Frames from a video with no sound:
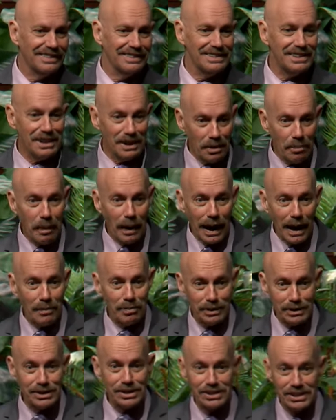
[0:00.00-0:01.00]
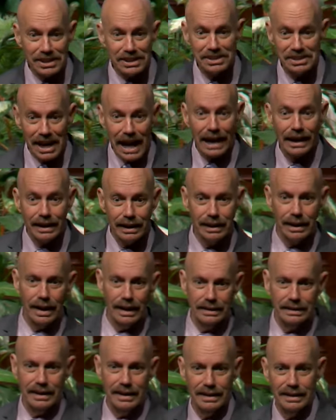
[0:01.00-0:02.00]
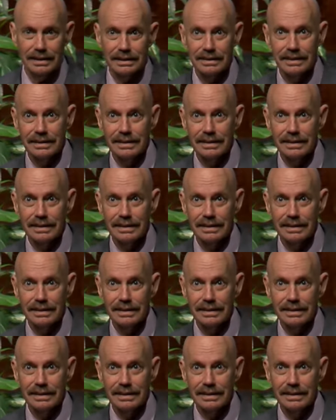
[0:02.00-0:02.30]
It's in the Bible just exactly like that.